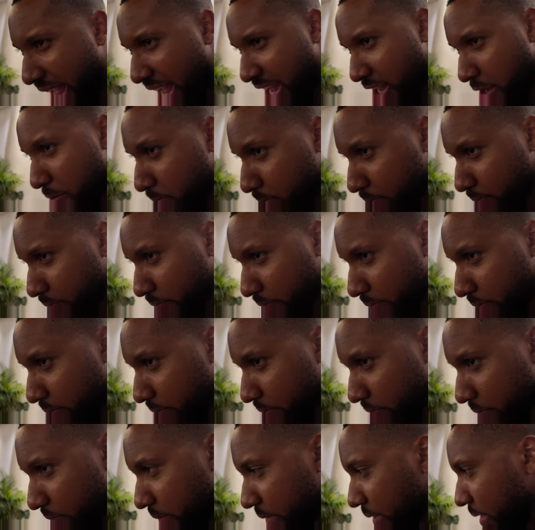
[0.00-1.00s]
8.
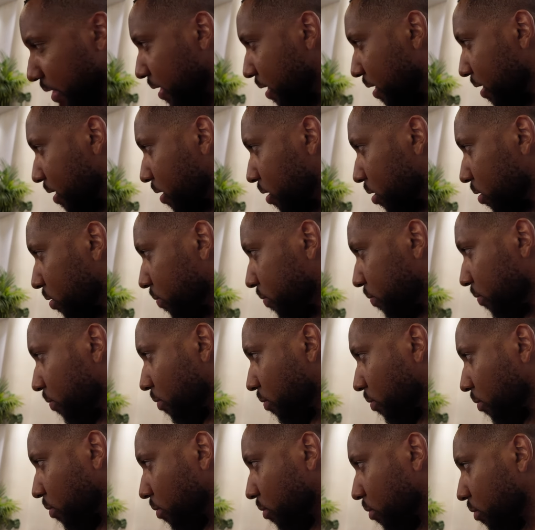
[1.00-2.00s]
I'll give it an overall 8.
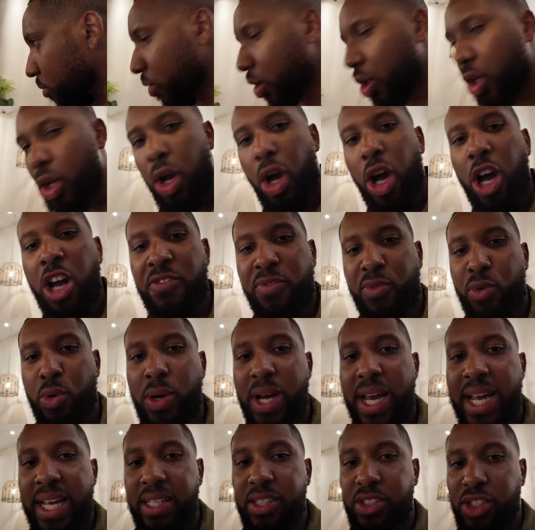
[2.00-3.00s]
Yeah, let's go 8. Overall
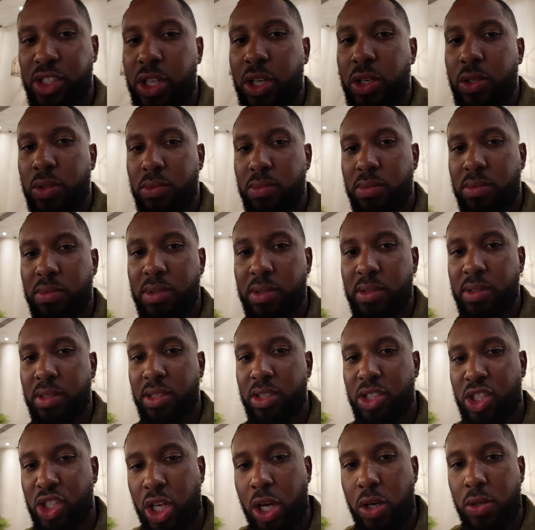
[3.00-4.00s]
8. So
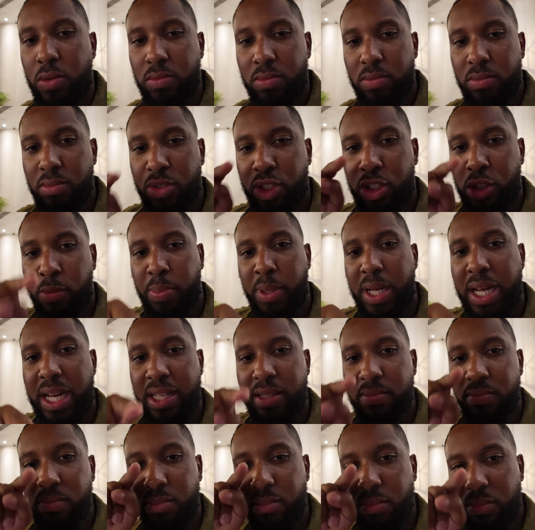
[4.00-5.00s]
salt,
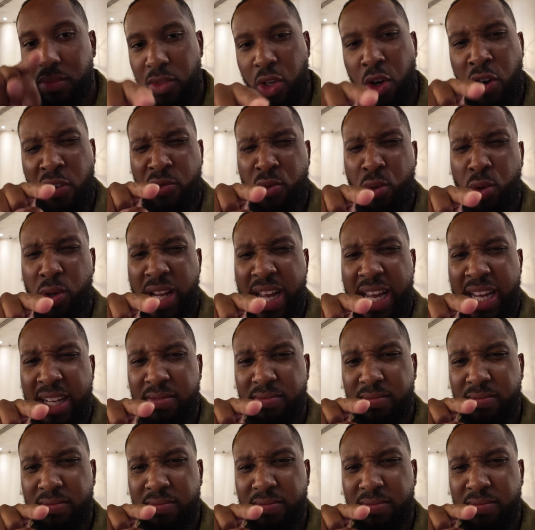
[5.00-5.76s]
Dubai, overall 8.